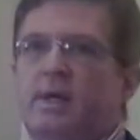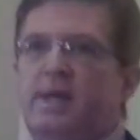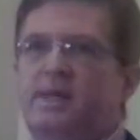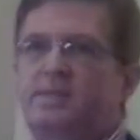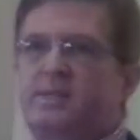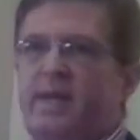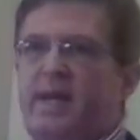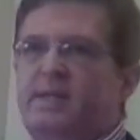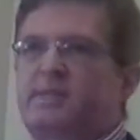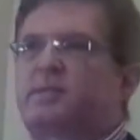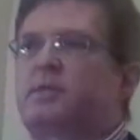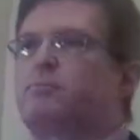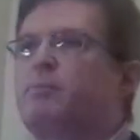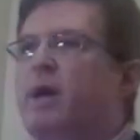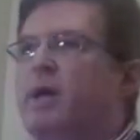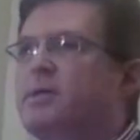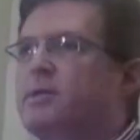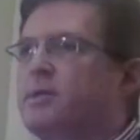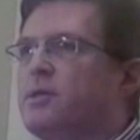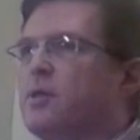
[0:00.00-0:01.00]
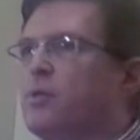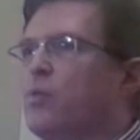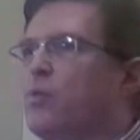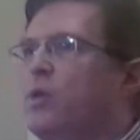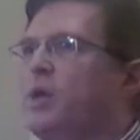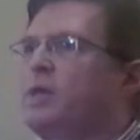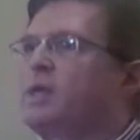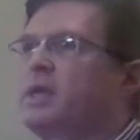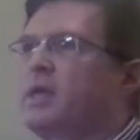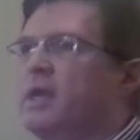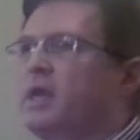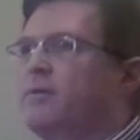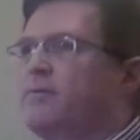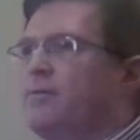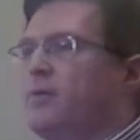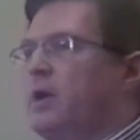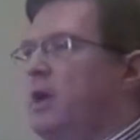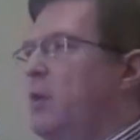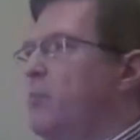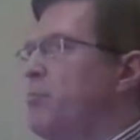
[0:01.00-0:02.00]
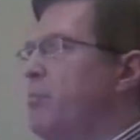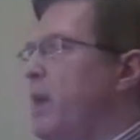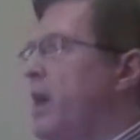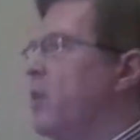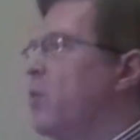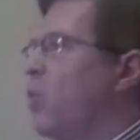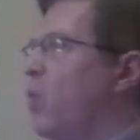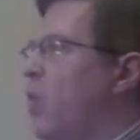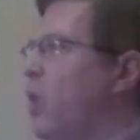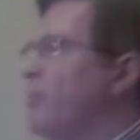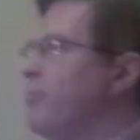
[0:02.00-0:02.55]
It's estimated that we give about